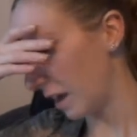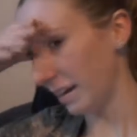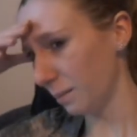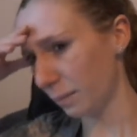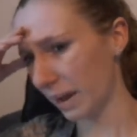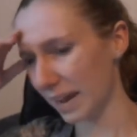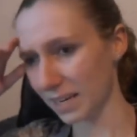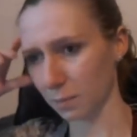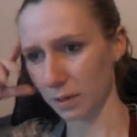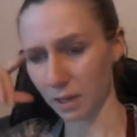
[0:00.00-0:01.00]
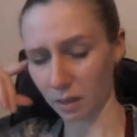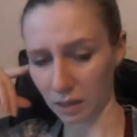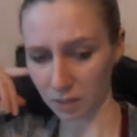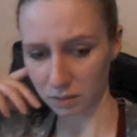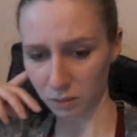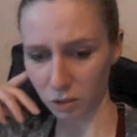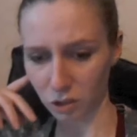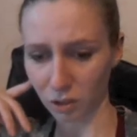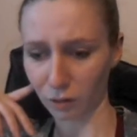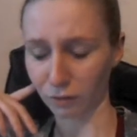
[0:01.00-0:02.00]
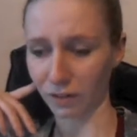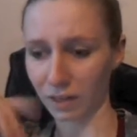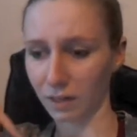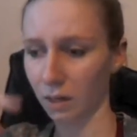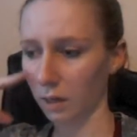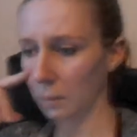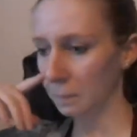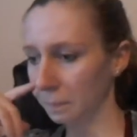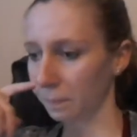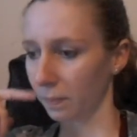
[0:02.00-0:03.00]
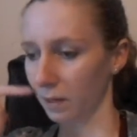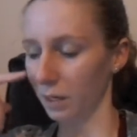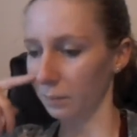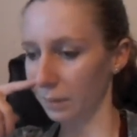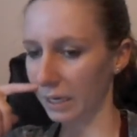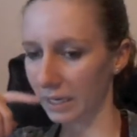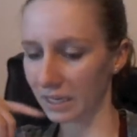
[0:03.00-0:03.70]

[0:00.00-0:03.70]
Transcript: didn't buy any big things, so it should all fit. But I